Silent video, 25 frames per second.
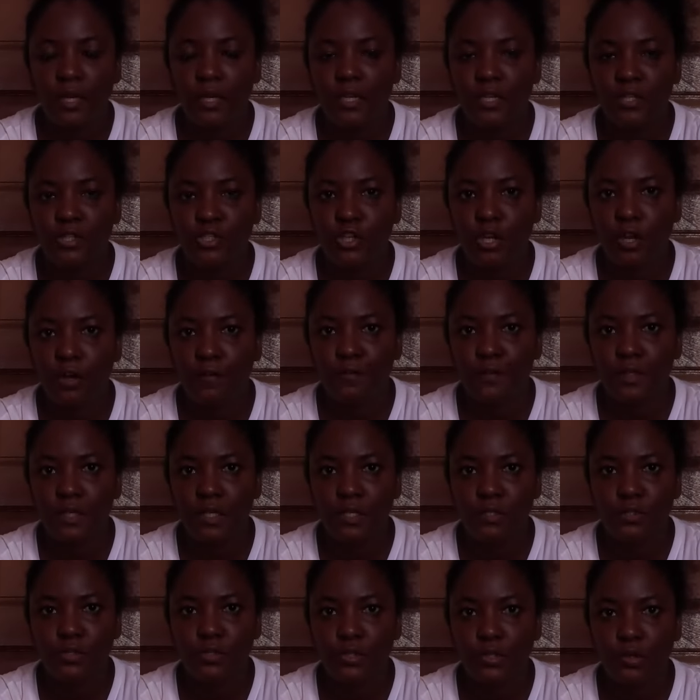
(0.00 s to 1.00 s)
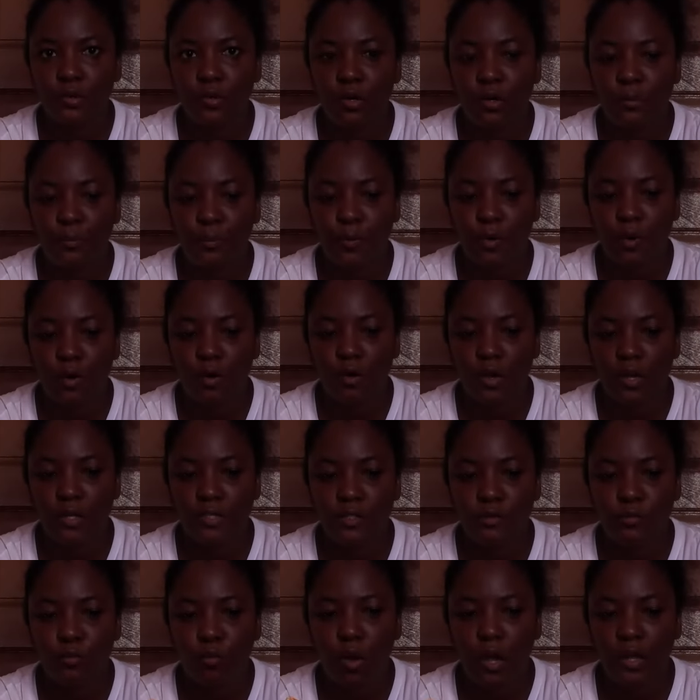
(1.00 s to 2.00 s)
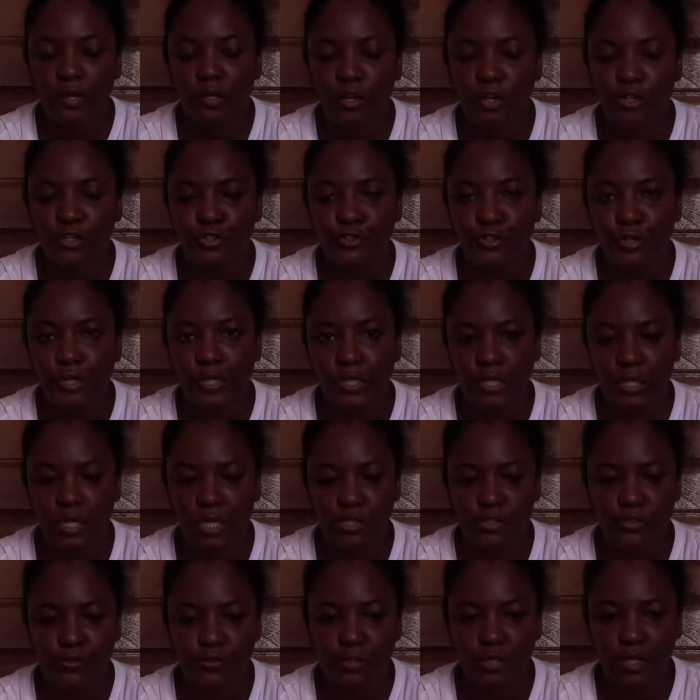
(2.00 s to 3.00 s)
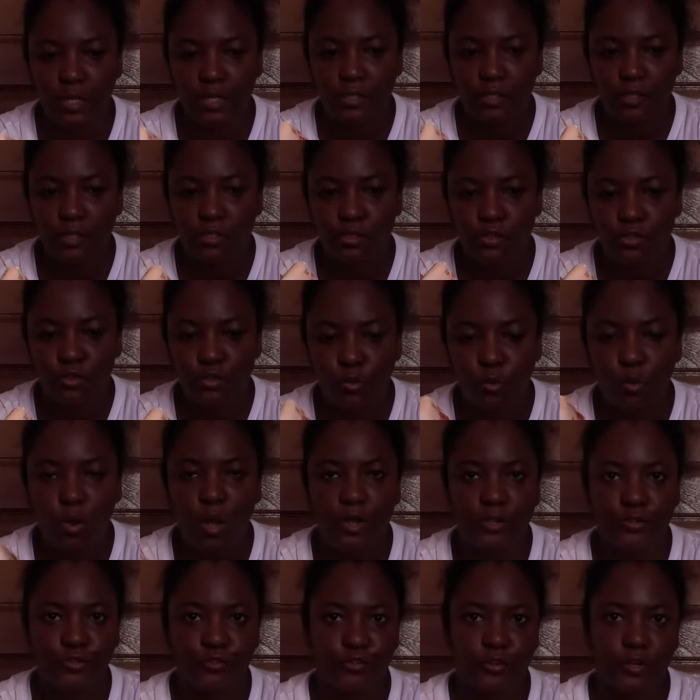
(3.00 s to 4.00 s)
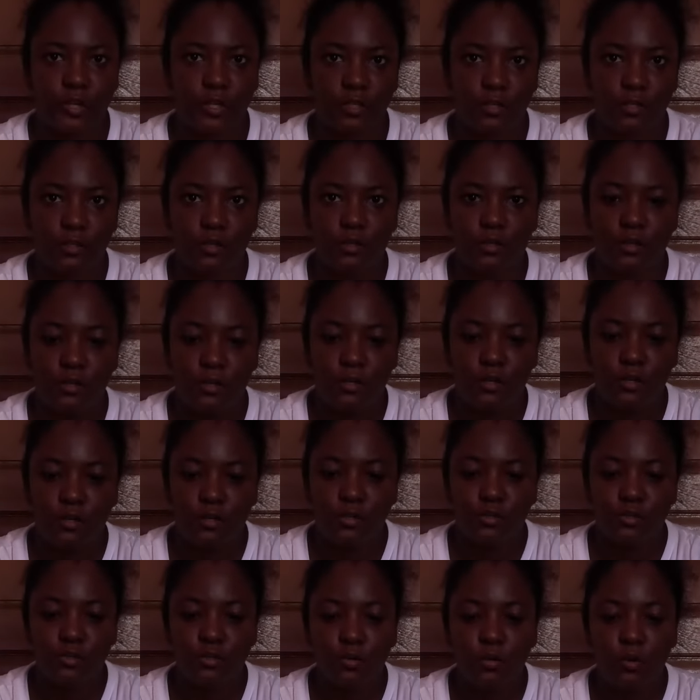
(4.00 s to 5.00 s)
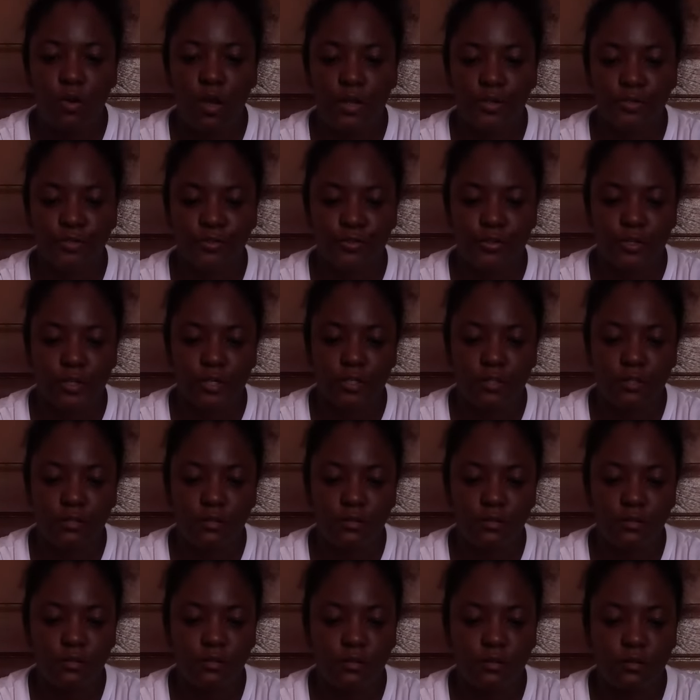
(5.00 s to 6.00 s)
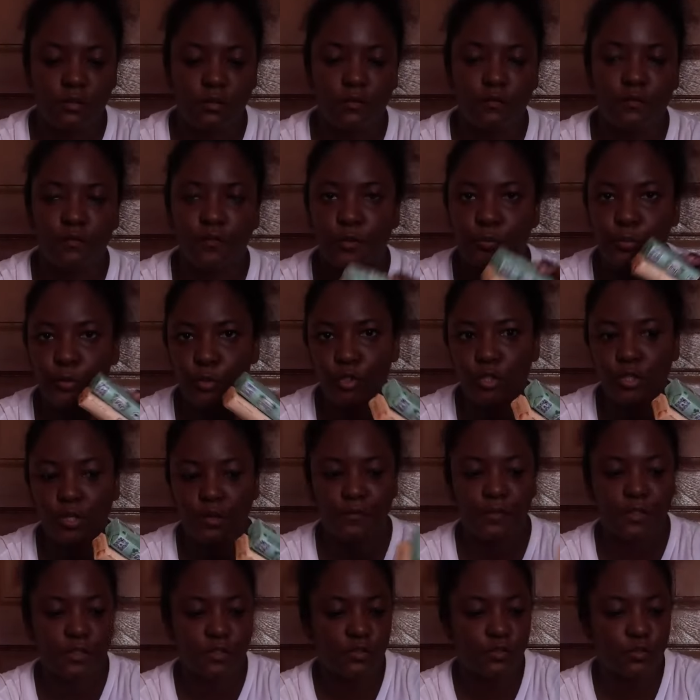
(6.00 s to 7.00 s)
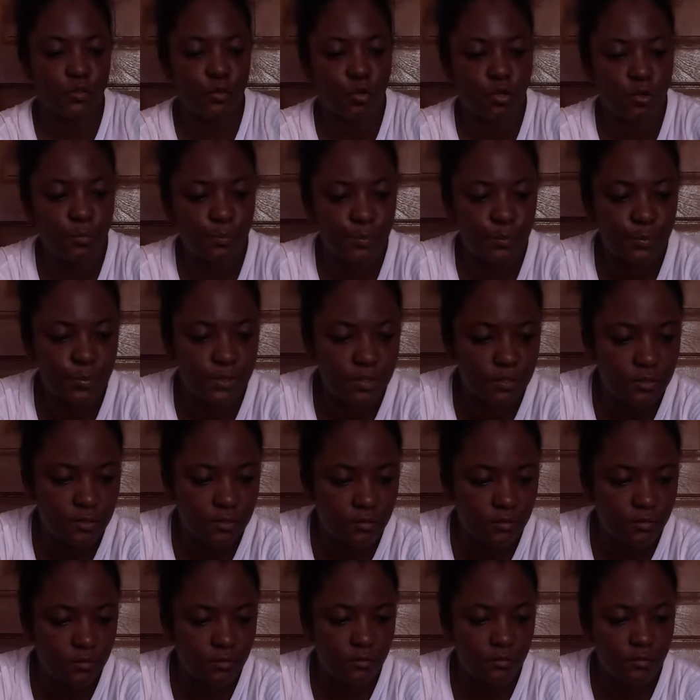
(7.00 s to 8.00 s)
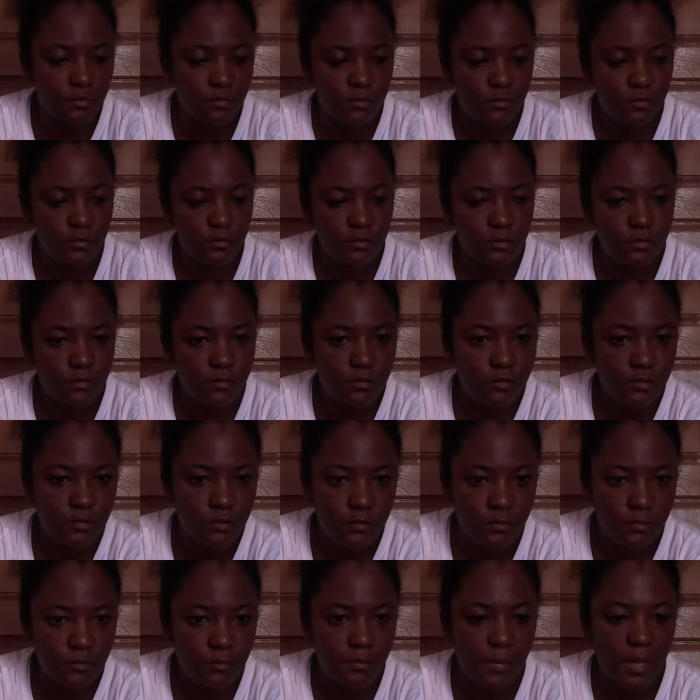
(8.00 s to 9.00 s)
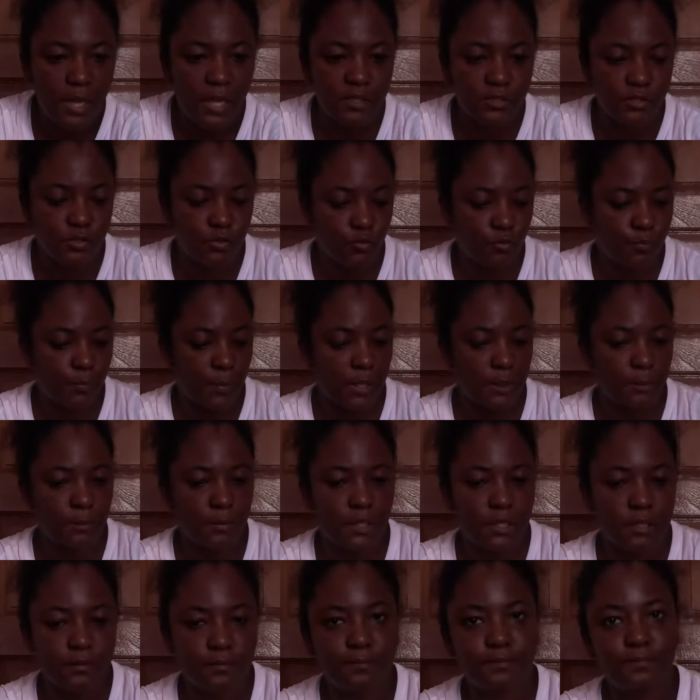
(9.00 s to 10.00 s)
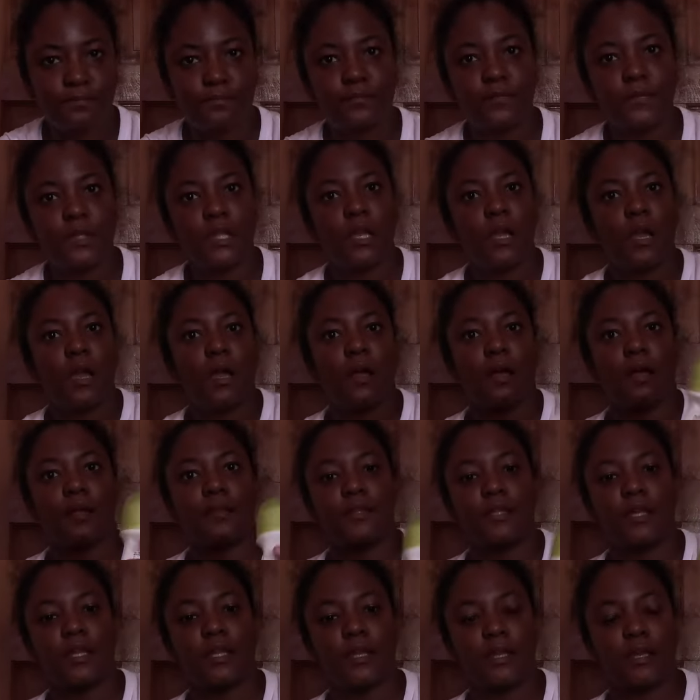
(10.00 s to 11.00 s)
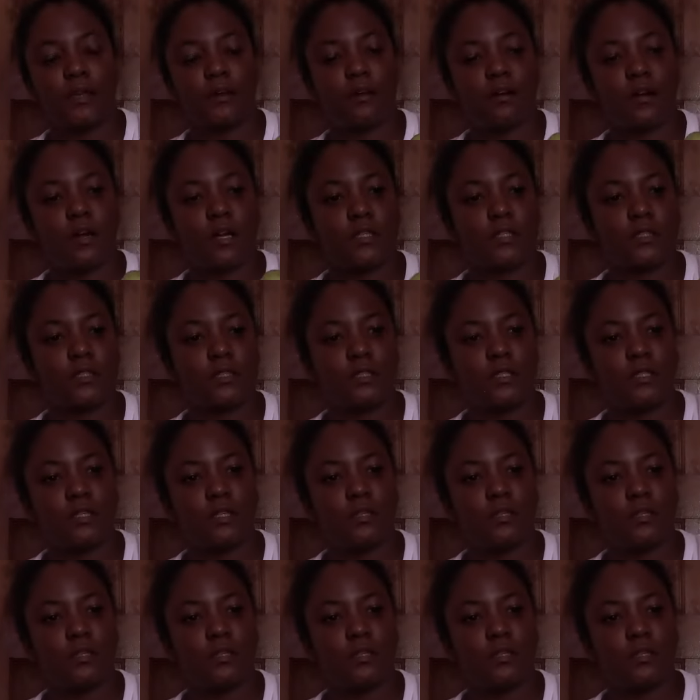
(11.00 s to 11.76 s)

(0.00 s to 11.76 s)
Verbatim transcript: each of these soap costs 100 each, so that is 200. 200 for both of the soaps, bath soap I mean and then I got